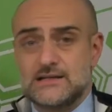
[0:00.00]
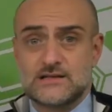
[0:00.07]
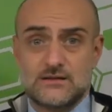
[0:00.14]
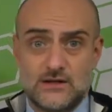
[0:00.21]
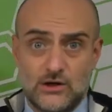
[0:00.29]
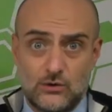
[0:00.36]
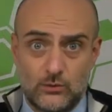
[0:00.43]

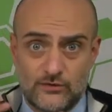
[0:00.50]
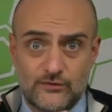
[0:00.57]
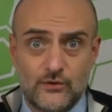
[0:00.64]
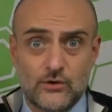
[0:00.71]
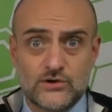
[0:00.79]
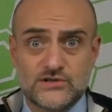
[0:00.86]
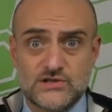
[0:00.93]
We're
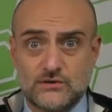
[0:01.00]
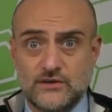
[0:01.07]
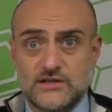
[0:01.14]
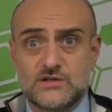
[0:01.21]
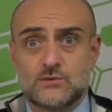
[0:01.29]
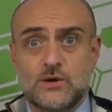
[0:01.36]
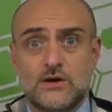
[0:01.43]
focusing on
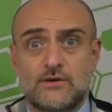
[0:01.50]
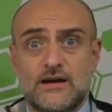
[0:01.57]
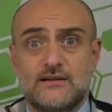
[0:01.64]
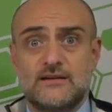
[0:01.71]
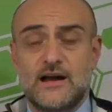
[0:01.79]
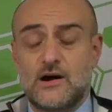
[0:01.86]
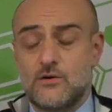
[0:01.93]
this one
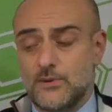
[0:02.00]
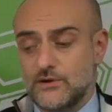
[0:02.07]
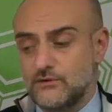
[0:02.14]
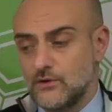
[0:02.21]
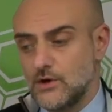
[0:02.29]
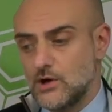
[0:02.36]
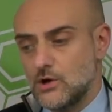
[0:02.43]
right now,
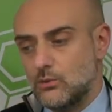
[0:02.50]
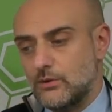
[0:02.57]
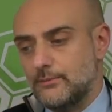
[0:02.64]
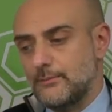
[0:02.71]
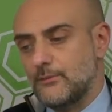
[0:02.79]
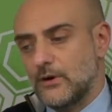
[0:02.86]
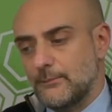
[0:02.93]
but
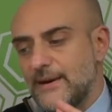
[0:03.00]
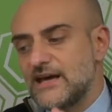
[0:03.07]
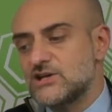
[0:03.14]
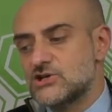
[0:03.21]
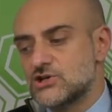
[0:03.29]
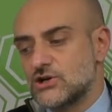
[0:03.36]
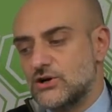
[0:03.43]
we'll make
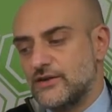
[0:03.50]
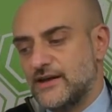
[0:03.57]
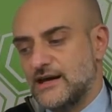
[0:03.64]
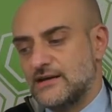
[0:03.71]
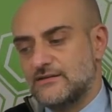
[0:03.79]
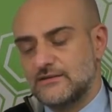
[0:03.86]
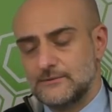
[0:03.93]
sure that